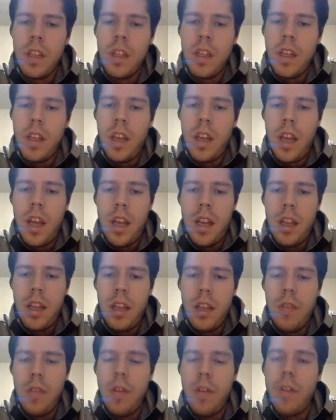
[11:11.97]
And
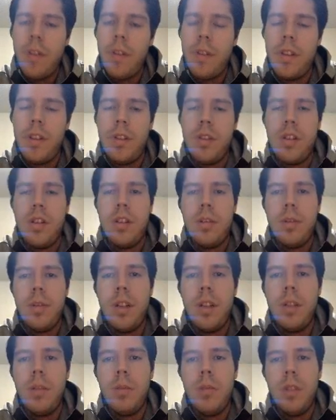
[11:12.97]
if off of this Trainer's
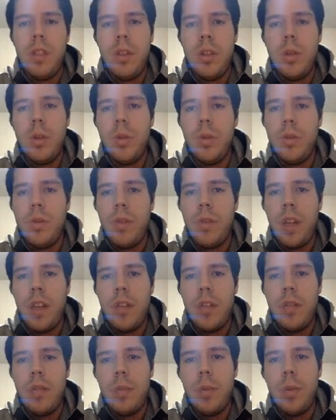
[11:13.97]
Mail we don't find a
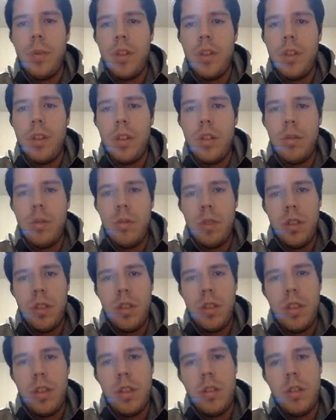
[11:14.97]
supporter,
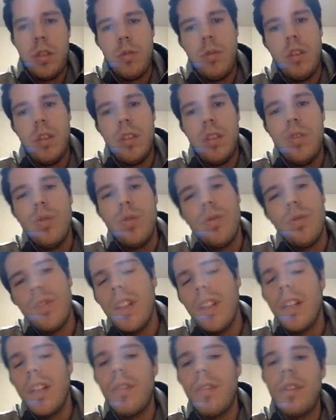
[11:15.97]
which we do
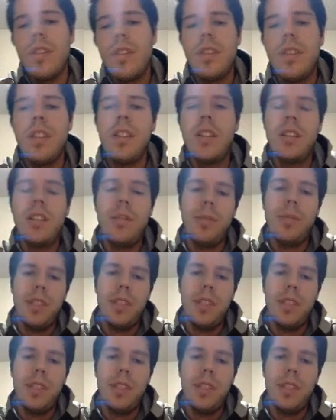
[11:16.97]
find a VS Seeker, but